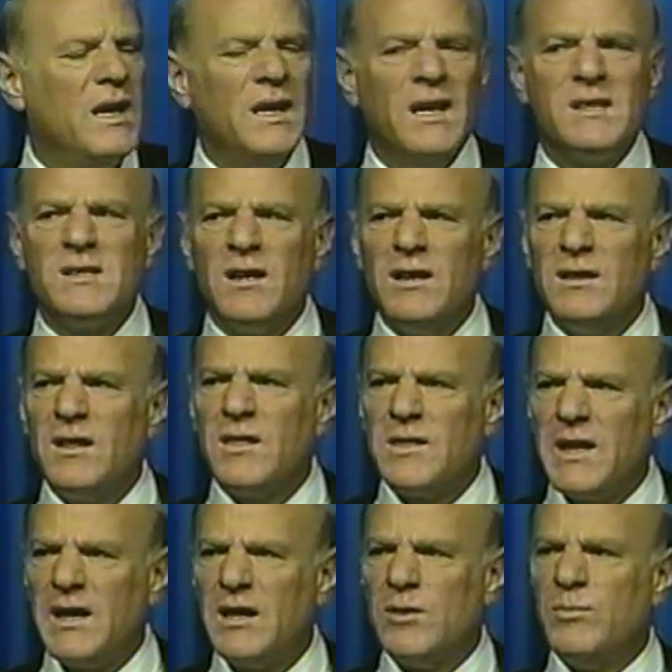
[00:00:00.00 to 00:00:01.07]
It's
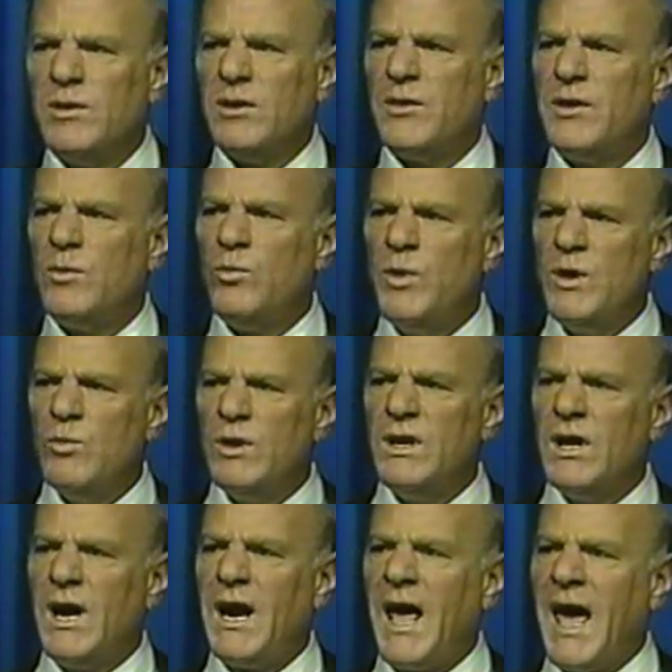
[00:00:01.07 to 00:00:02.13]
unthinkable that we would
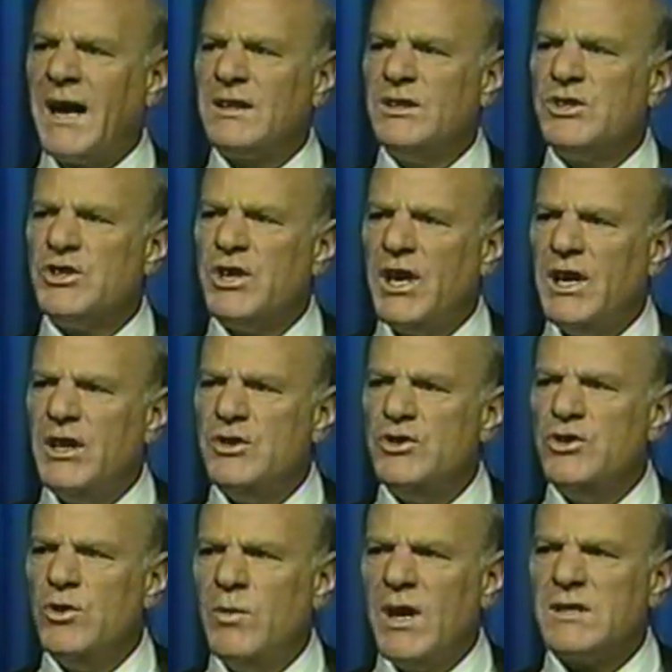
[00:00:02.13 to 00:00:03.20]
not act to change
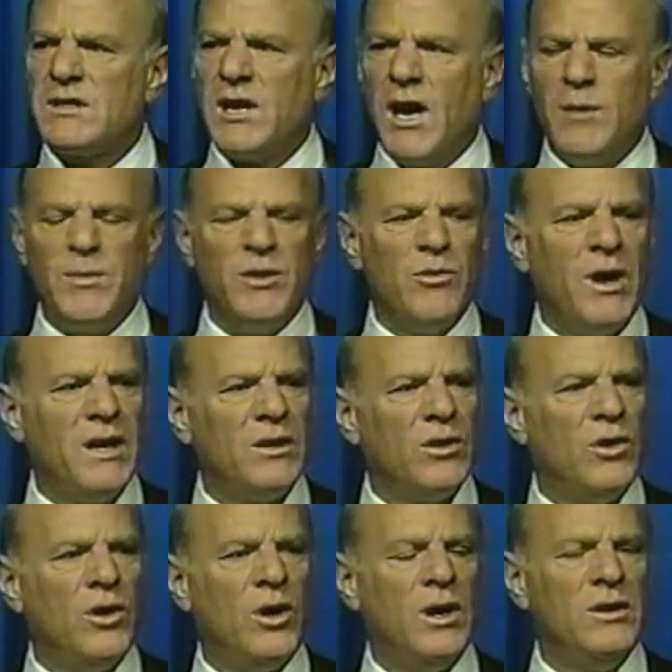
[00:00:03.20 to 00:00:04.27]
U.S. copyright
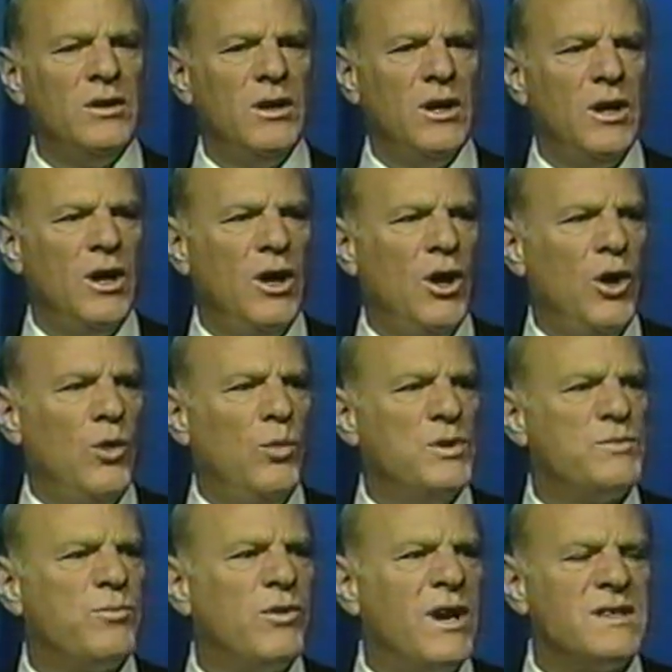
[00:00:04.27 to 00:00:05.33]
law,
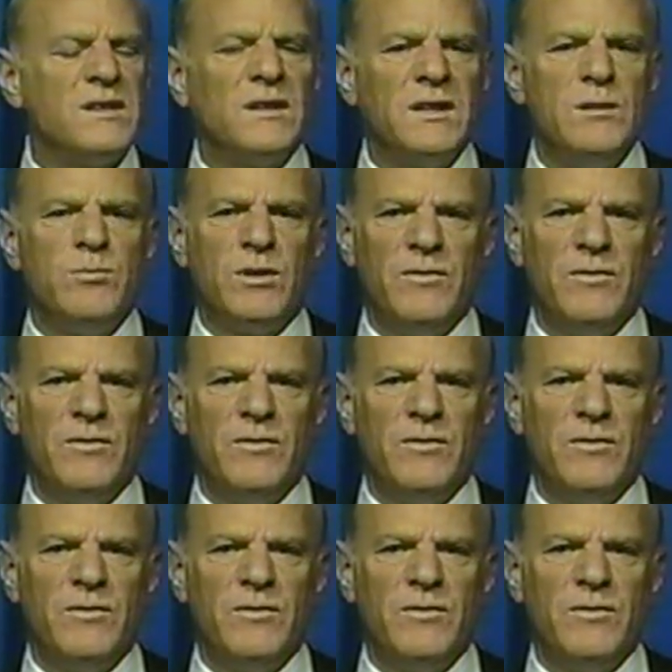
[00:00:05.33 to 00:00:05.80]
which presently